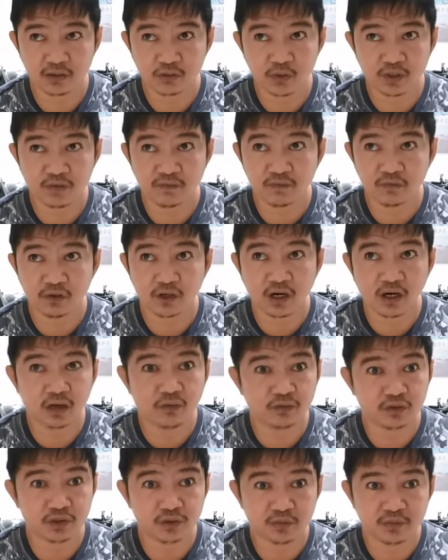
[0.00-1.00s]
24
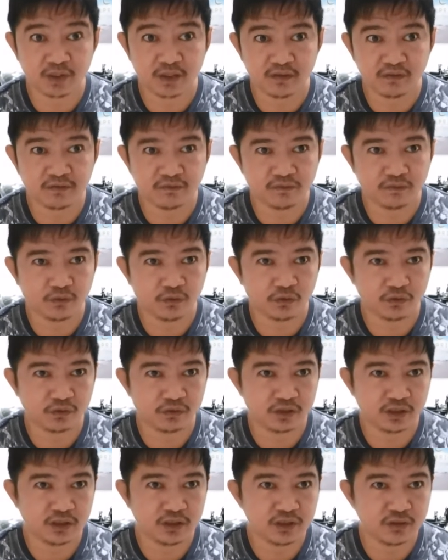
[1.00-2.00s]
hours with a phone
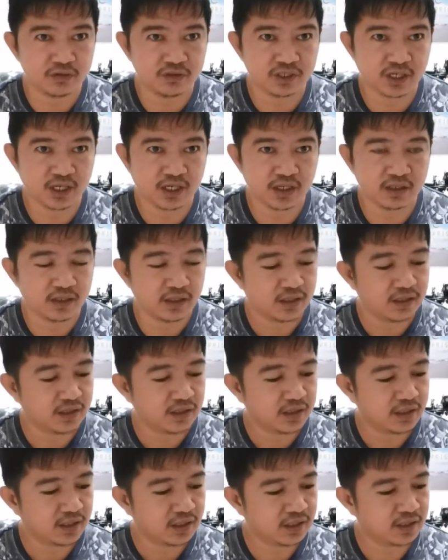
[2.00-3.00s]
using it,
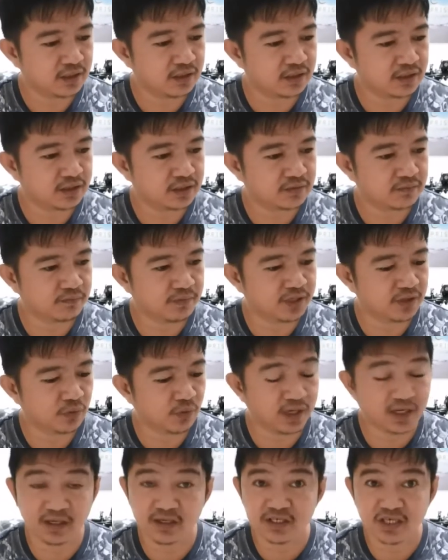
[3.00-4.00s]
and it's been
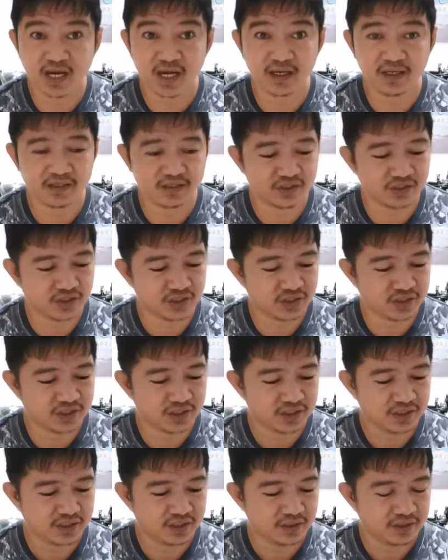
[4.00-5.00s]
quite a challenge
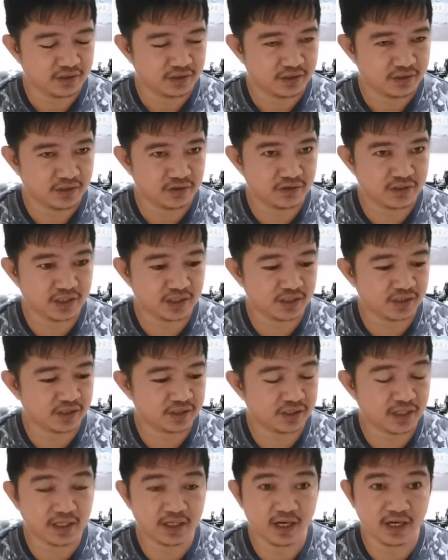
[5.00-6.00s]
using the
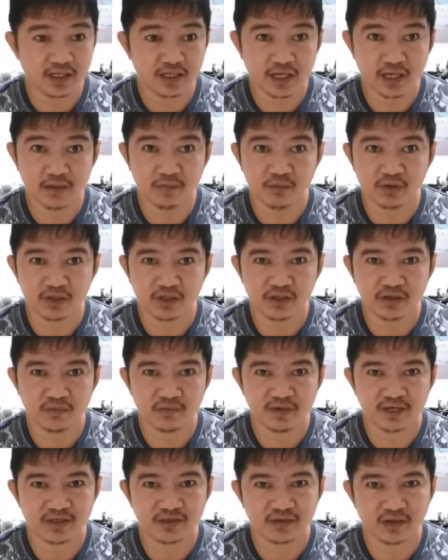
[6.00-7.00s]
T9 keyboard
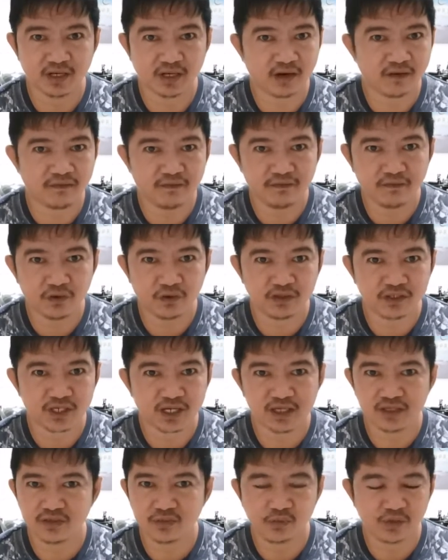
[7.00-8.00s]
compared to like a
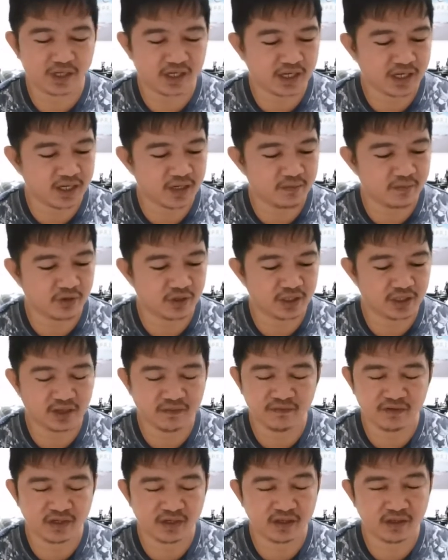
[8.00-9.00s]
full-size QWERTY keyboard,
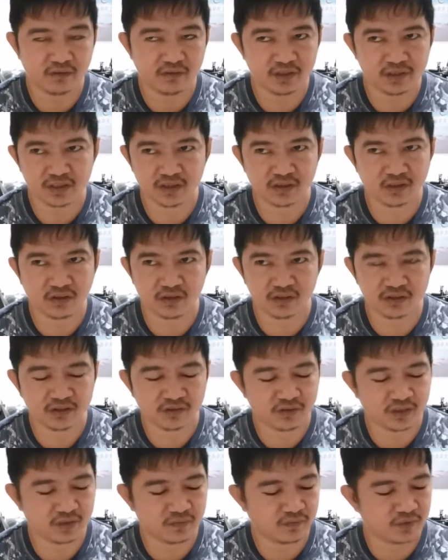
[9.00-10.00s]
even though it's an
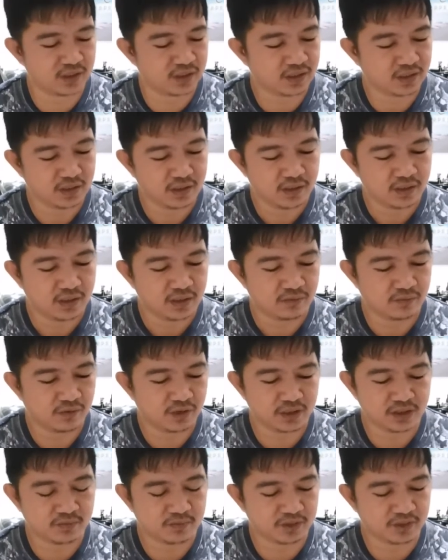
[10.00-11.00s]
on-screen one
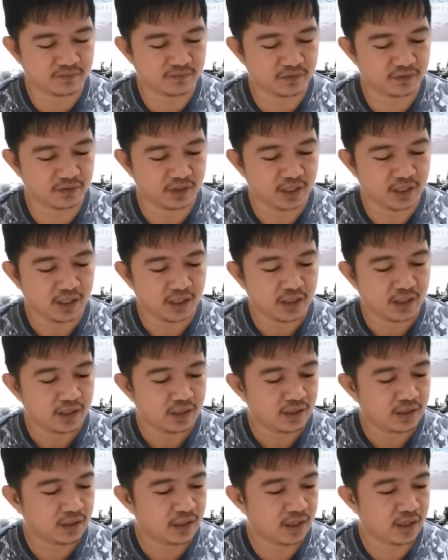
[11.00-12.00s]
with a
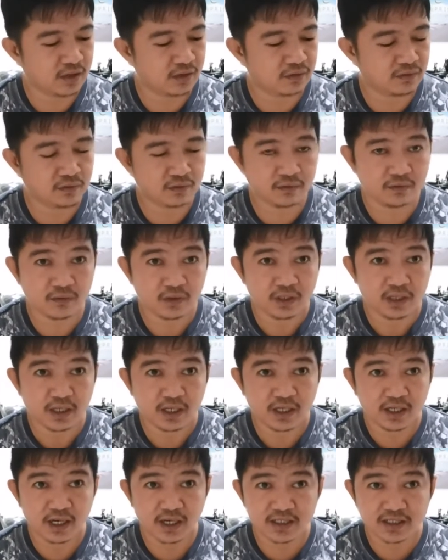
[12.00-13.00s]
smartphone. Now,
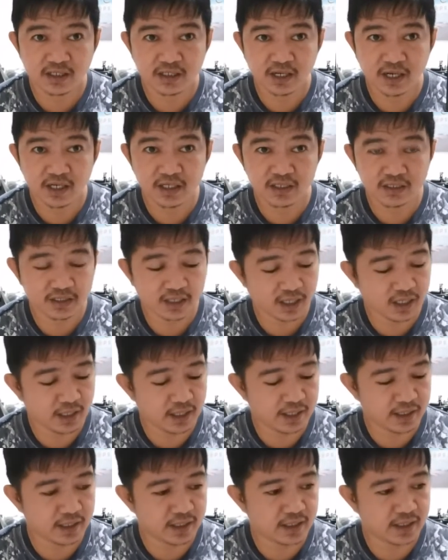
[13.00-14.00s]
it has a nice
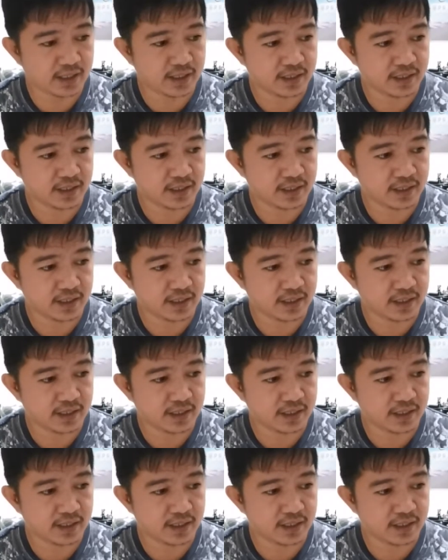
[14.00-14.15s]
click